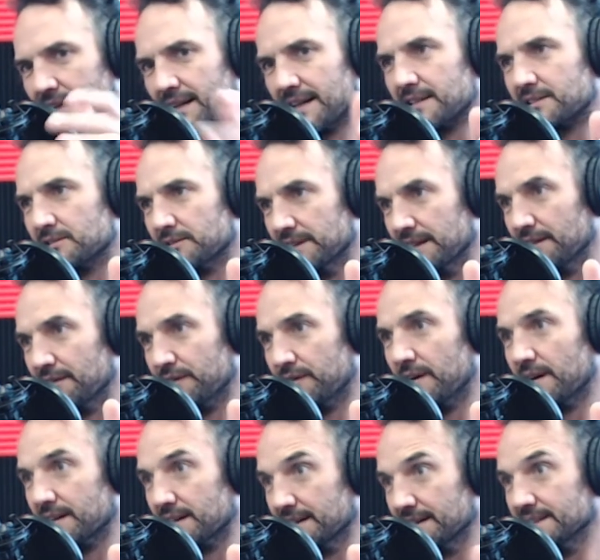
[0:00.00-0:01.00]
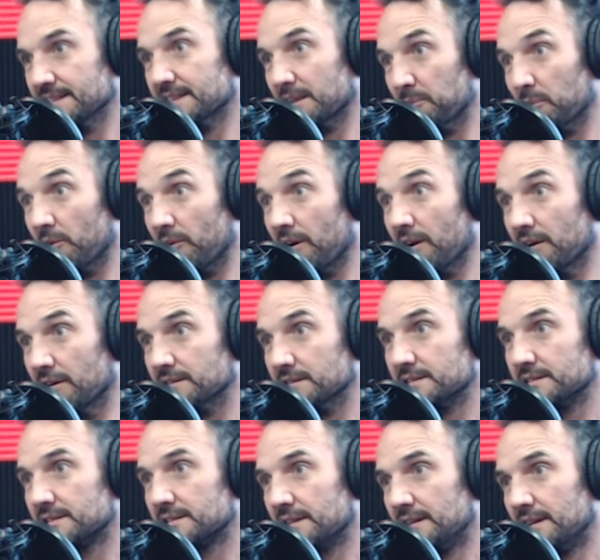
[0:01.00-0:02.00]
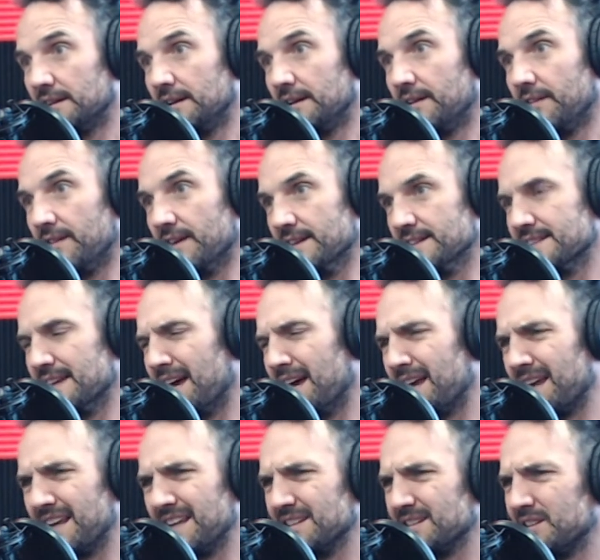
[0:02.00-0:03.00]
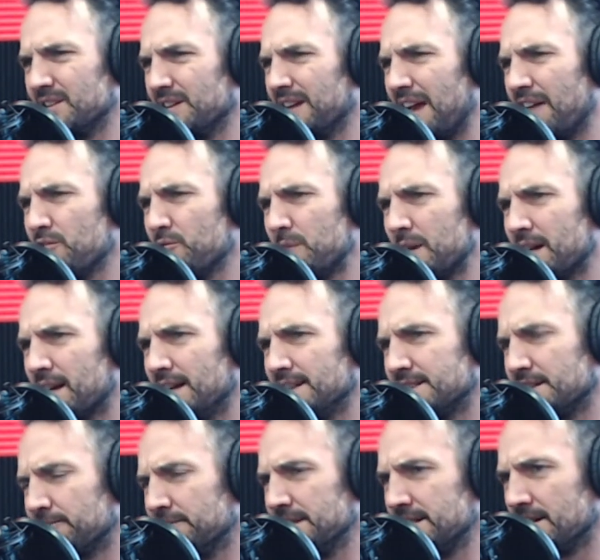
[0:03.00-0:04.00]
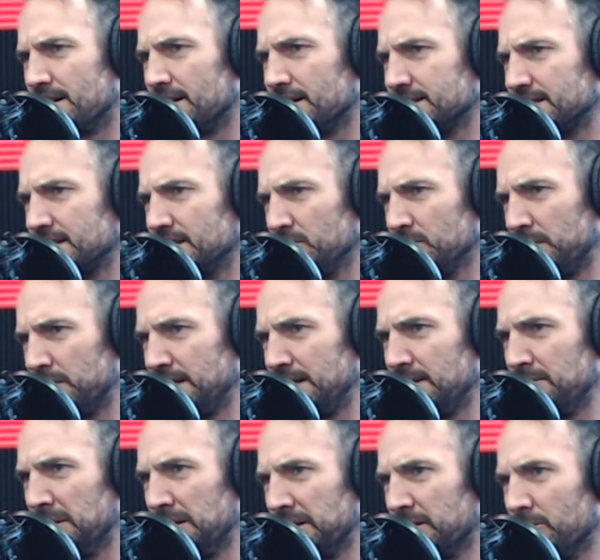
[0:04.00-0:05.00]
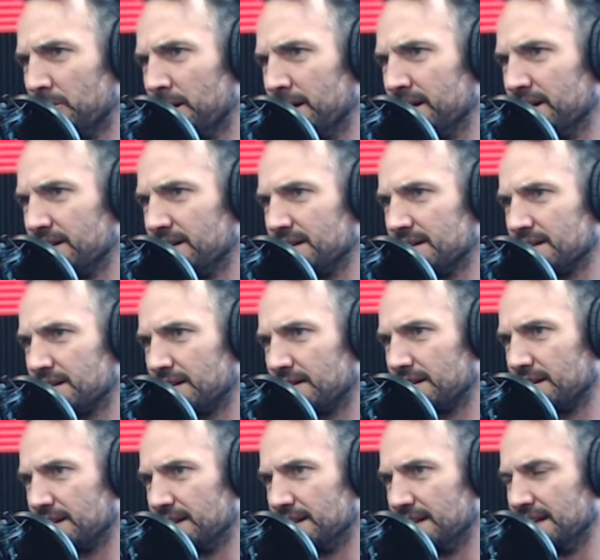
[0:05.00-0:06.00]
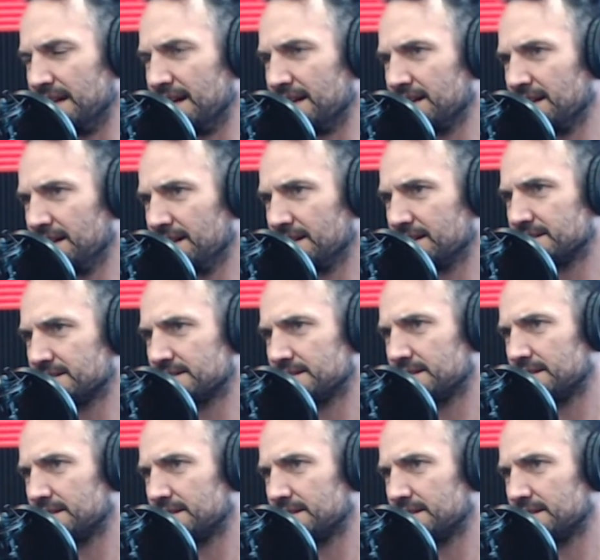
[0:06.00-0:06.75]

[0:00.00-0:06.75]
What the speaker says: clicked on it finally somewhere else. Could it ever be a case that retargeting could be nibbling away at the ad clicks?